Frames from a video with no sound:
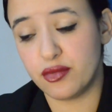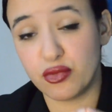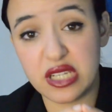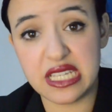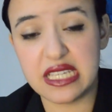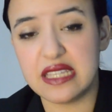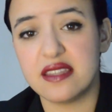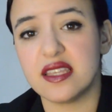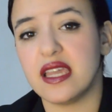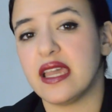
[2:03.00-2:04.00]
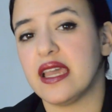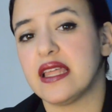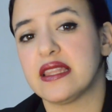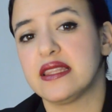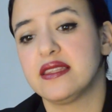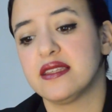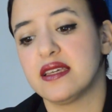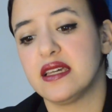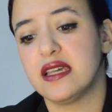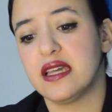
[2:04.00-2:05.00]
read and
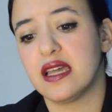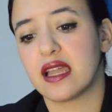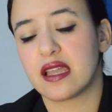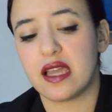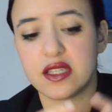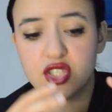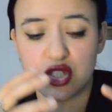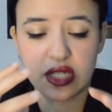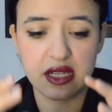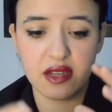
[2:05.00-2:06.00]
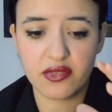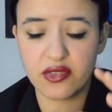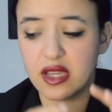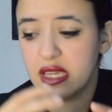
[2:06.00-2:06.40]
catch enough